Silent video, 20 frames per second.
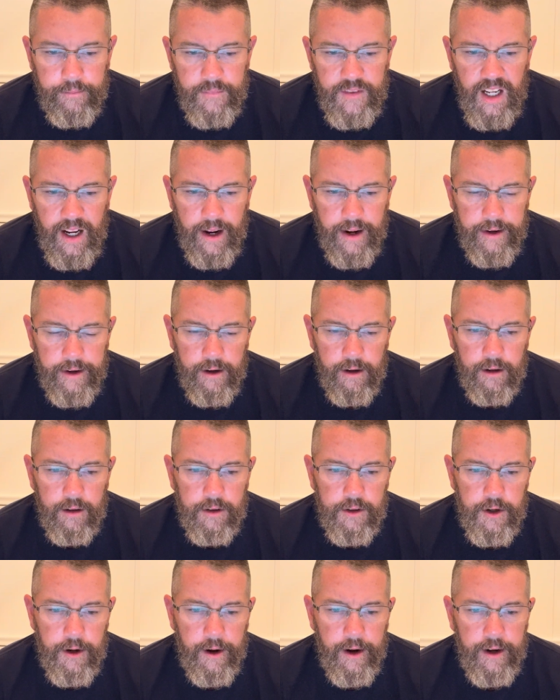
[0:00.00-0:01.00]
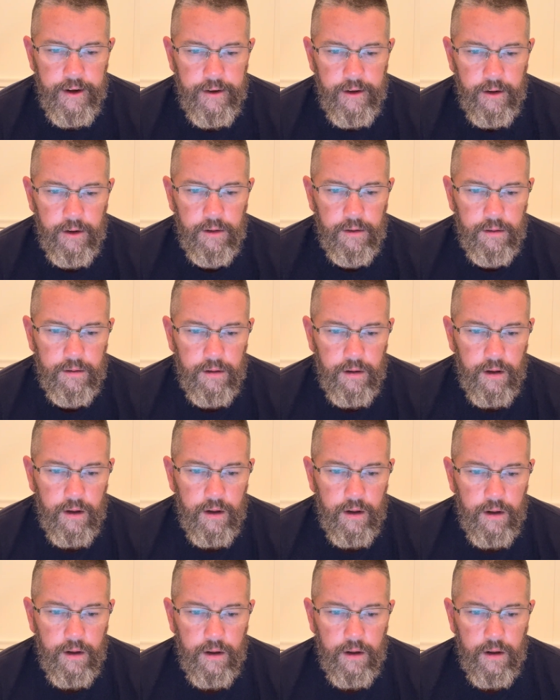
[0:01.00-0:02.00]
At your traditional
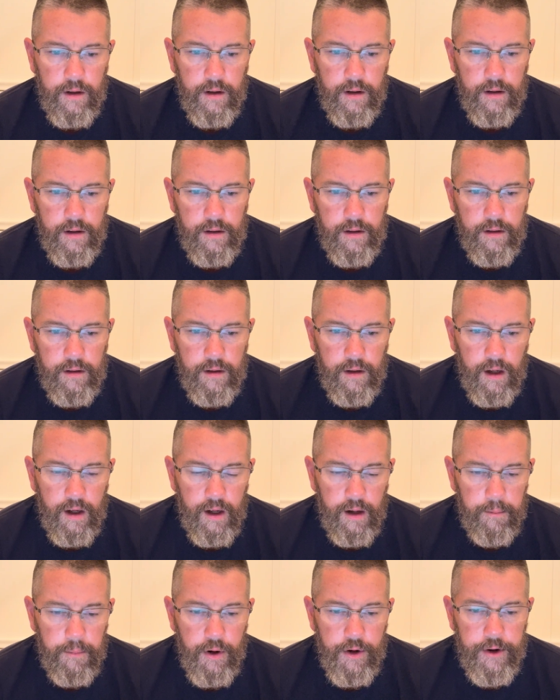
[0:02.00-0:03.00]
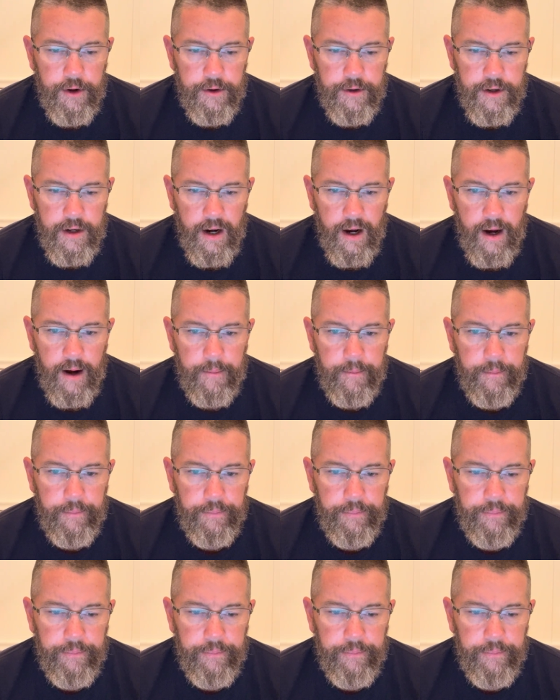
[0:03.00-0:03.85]
butcher shop,